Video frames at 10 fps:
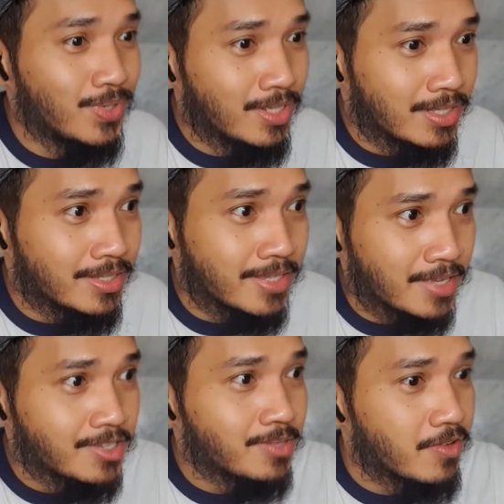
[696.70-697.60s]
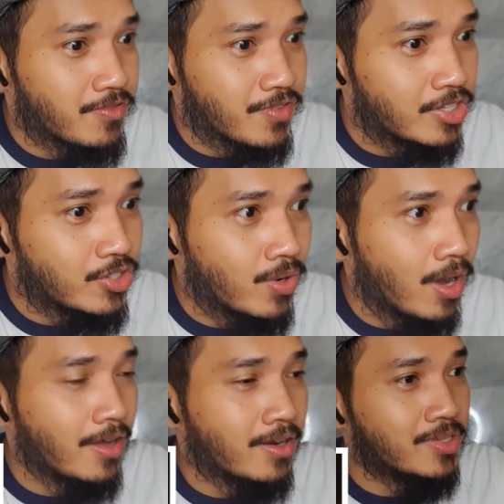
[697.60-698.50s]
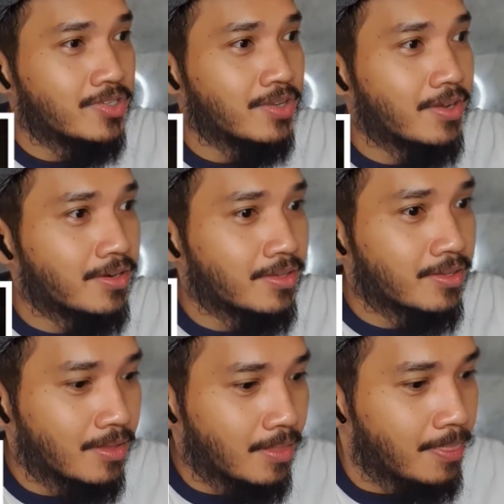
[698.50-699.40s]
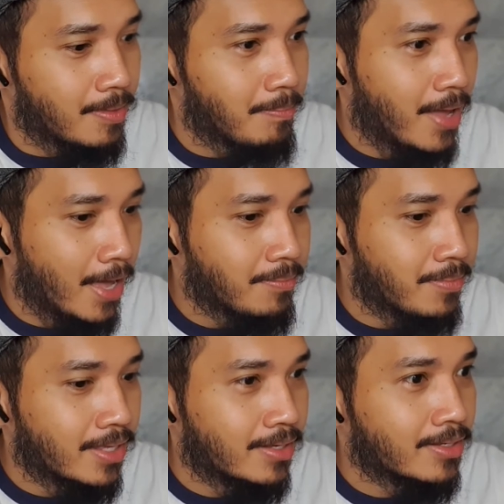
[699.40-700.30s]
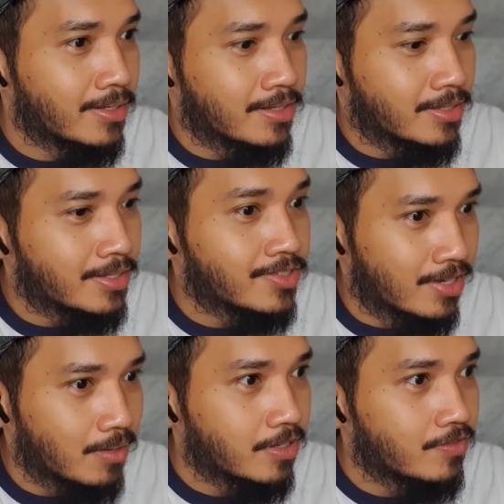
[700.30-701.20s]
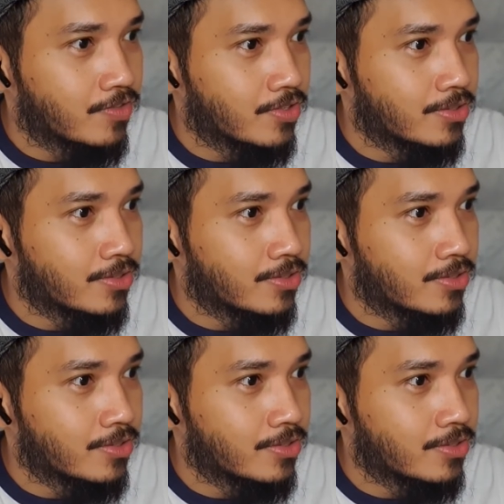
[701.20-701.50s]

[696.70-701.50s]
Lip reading: Yes, my friend, you ought to be scared. The Batman is coming for you.